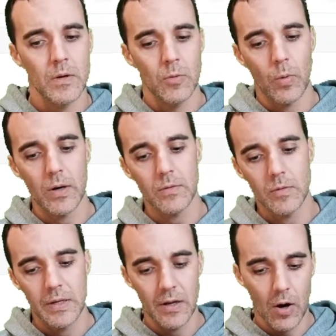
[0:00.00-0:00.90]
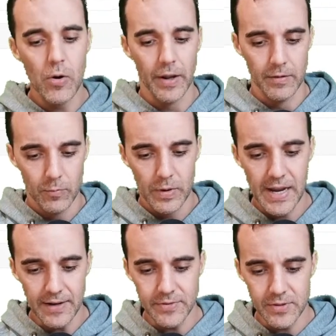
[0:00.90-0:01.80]
well, okay, we
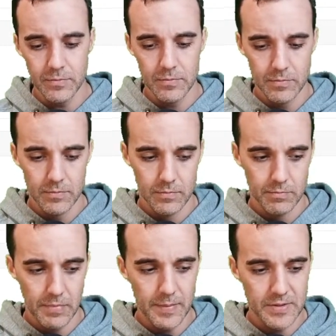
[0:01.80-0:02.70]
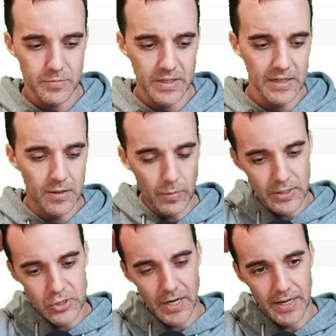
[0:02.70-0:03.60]
have maybe some data that we can
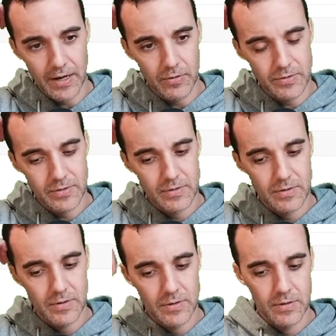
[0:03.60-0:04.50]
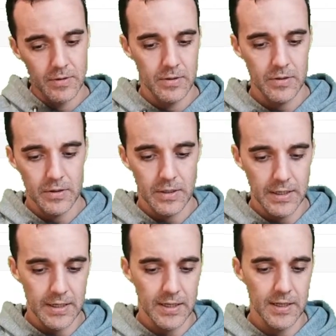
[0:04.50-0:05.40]
check out
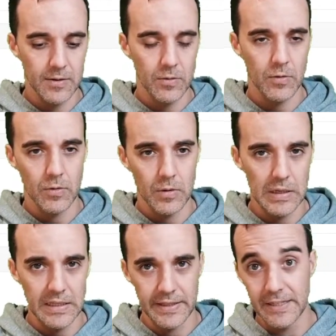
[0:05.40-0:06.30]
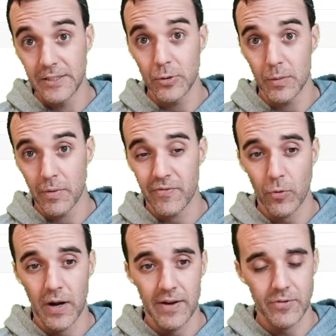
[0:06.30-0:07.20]
and do a before
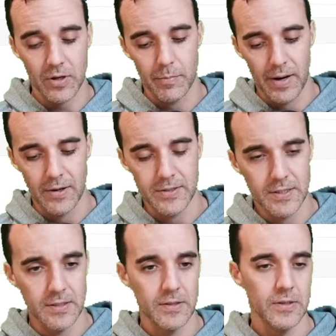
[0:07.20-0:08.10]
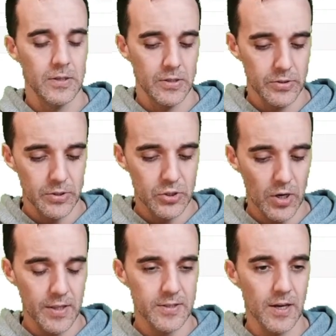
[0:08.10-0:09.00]
and after comparison. So let's
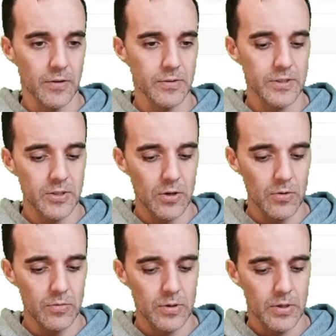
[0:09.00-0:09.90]
try this out. Let's go